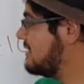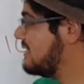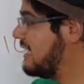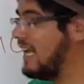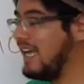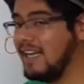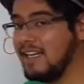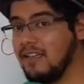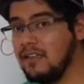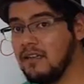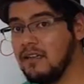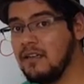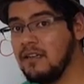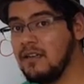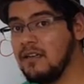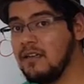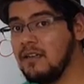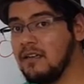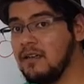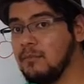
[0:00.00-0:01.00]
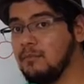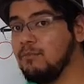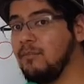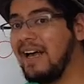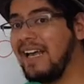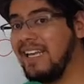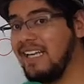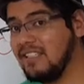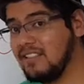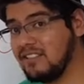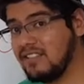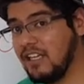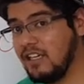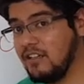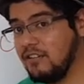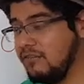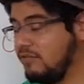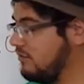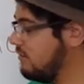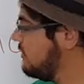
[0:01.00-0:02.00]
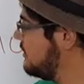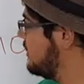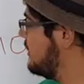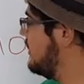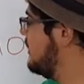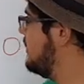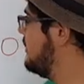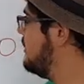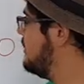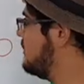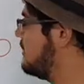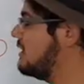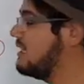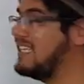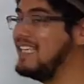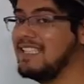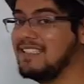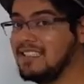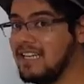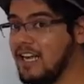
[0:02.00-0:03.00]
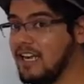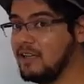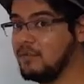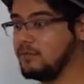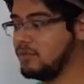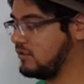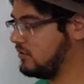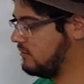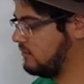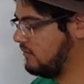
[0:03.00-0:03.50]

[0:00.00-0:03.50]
10 by itself 3 times.